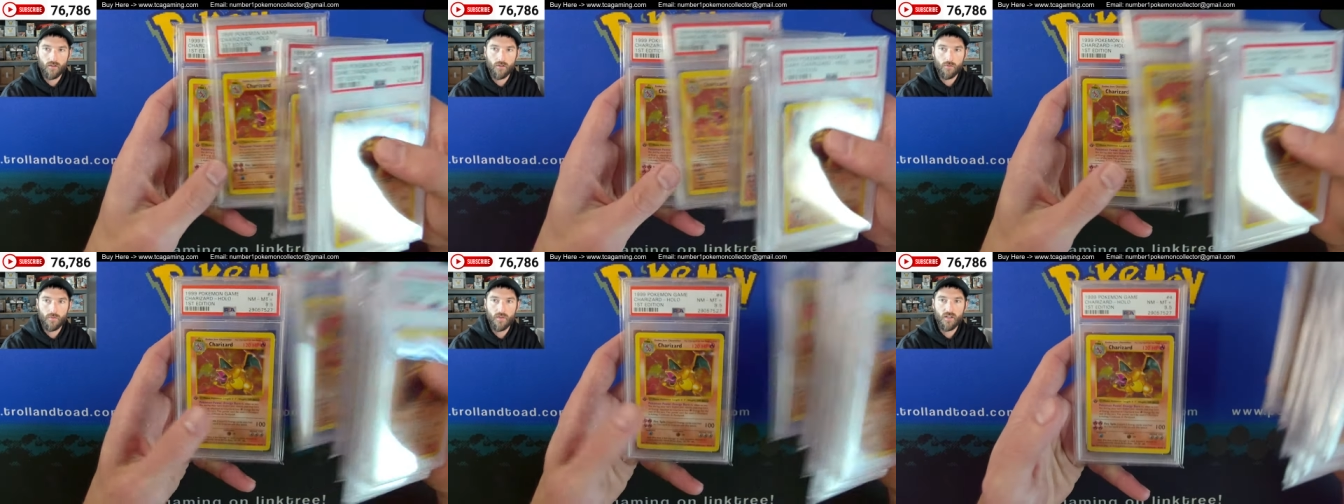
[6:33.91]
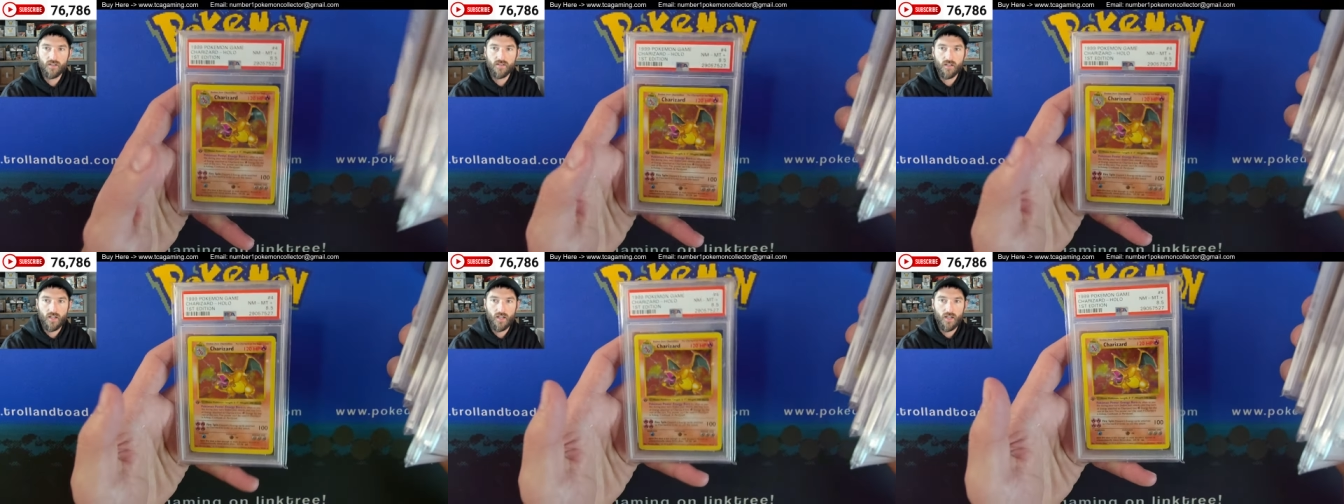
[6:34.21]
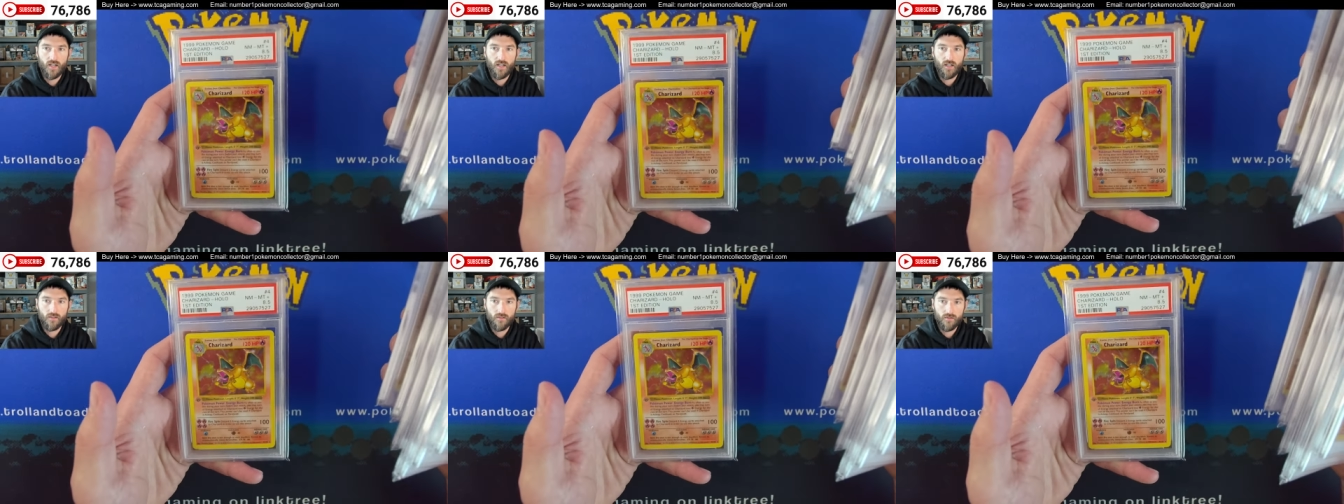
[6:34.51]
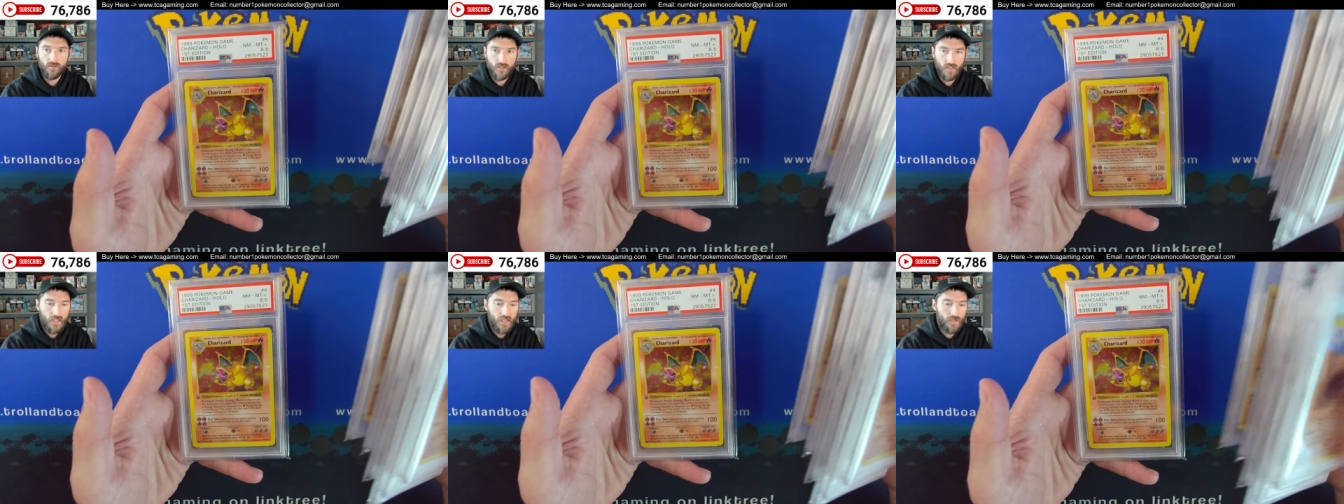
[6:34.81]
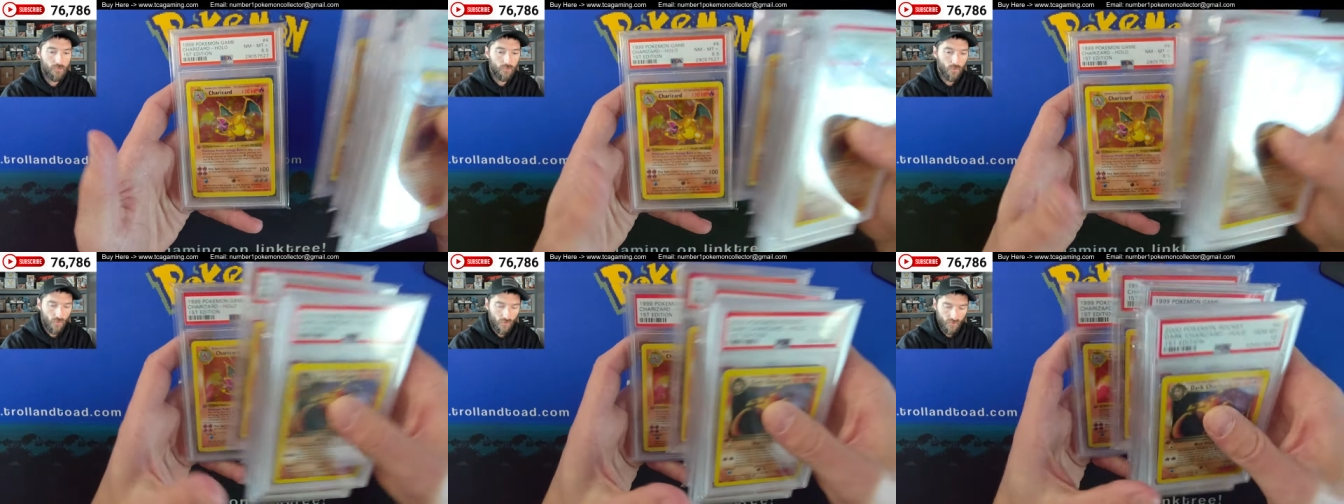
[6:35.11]
another PSA 8. There's an
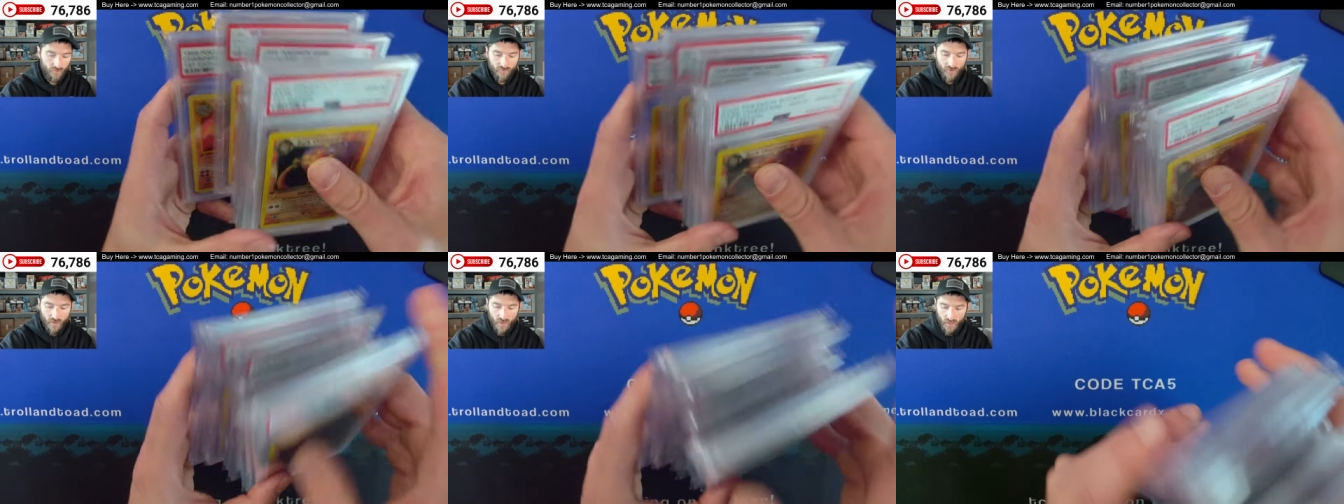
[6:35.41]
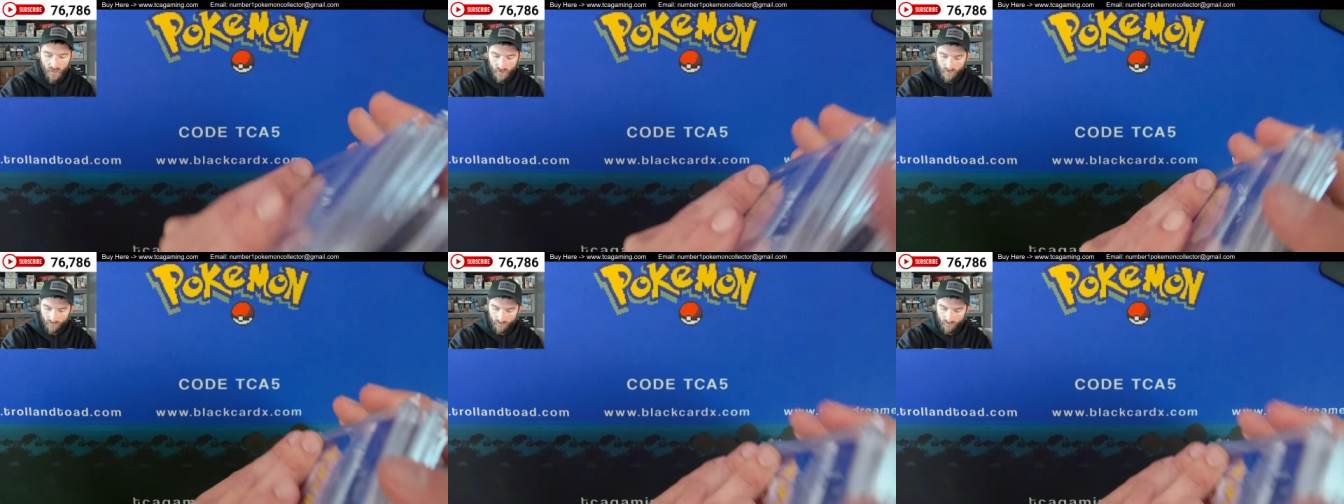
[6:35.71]
8.5.